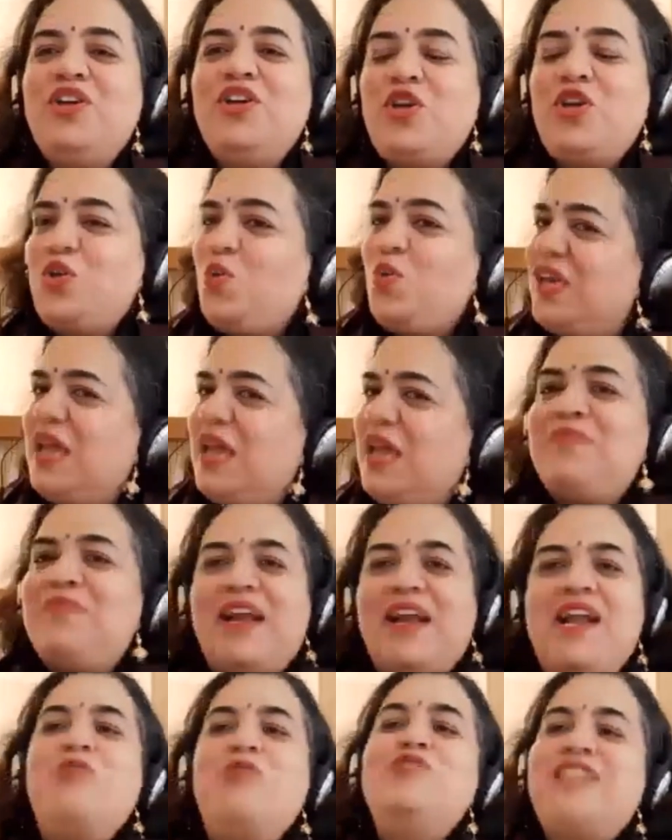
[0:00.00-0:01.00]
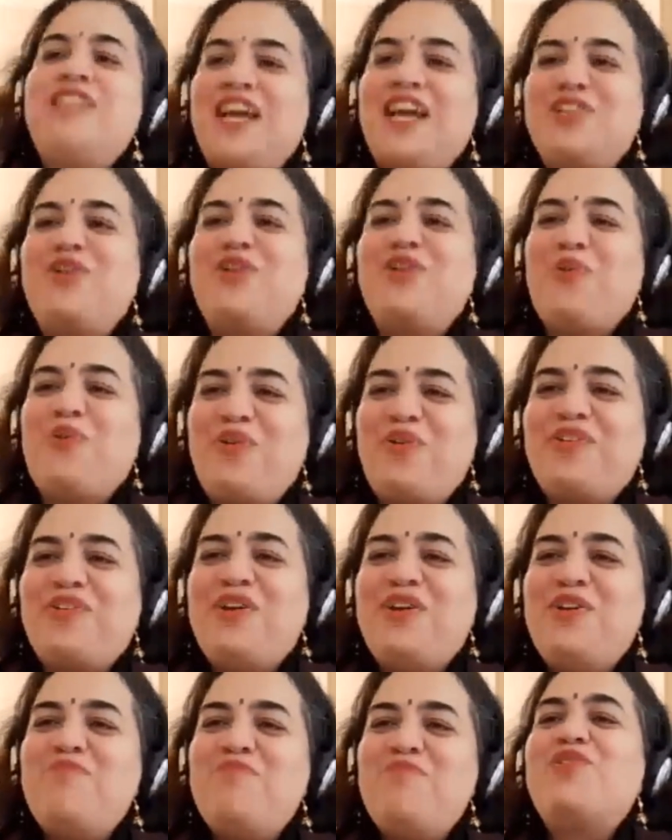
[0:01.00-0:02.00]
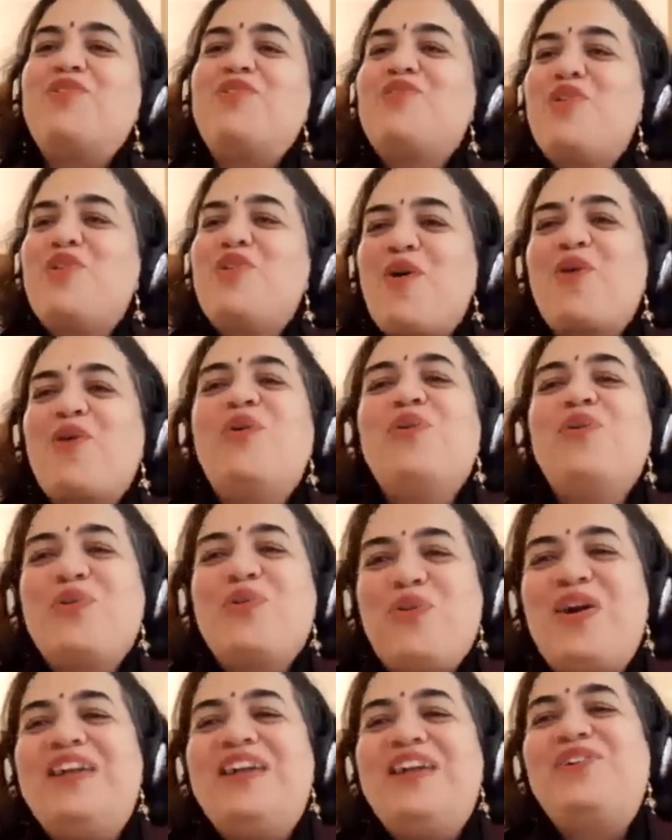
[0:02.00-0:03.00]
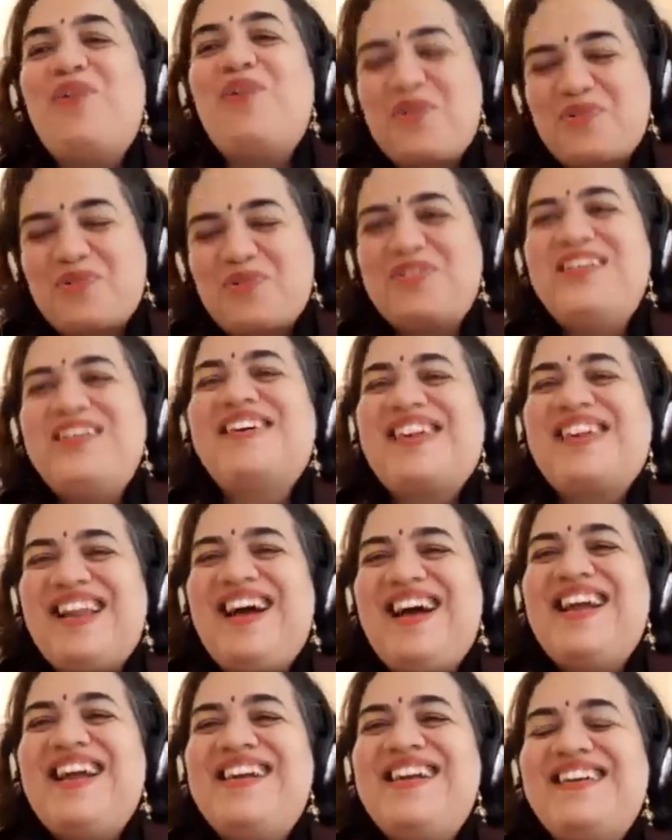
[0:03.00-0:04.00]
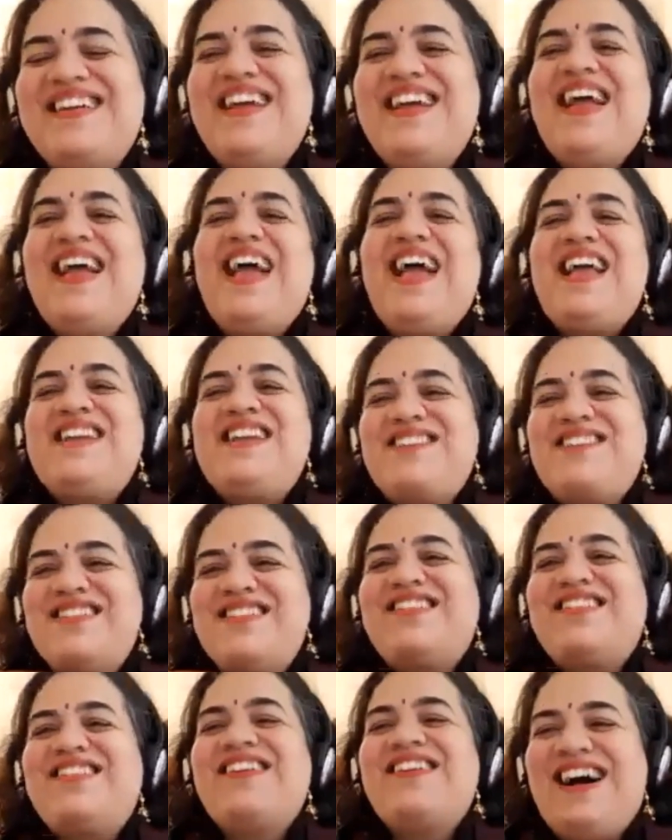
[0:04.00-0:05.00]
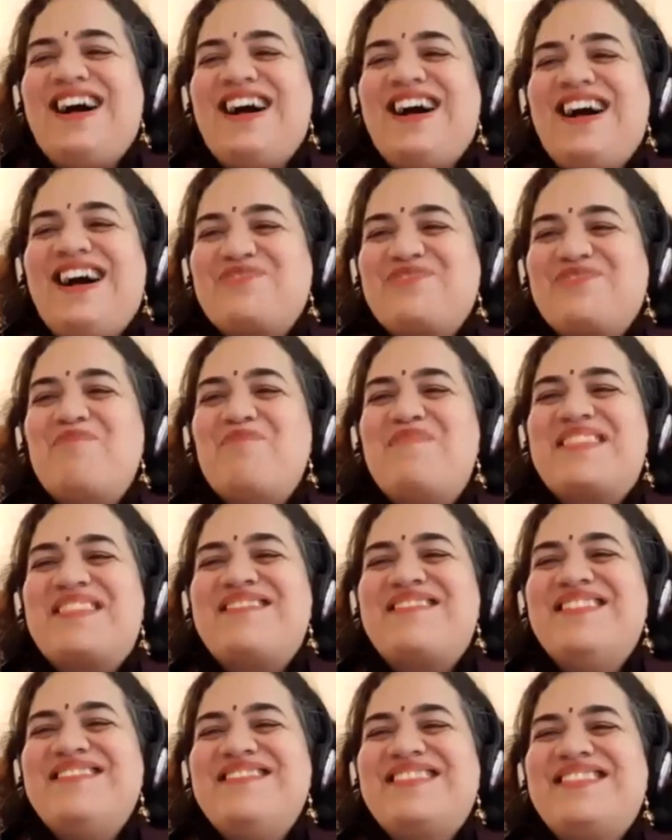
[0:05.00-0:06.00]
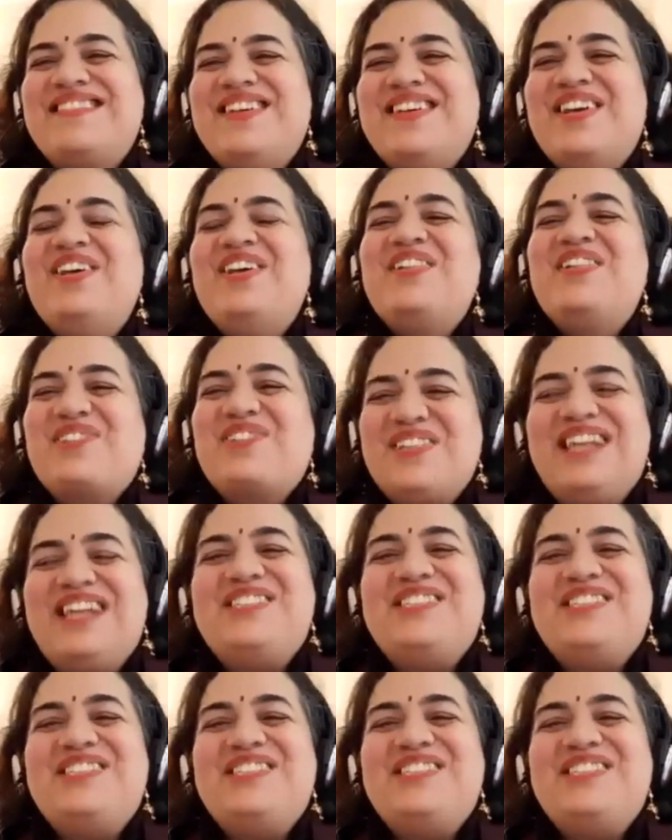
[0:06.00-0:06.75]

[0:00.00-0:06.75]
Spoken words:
you keep that outside the door, because you're going to go and talk to the client and literally ask for business. So that's the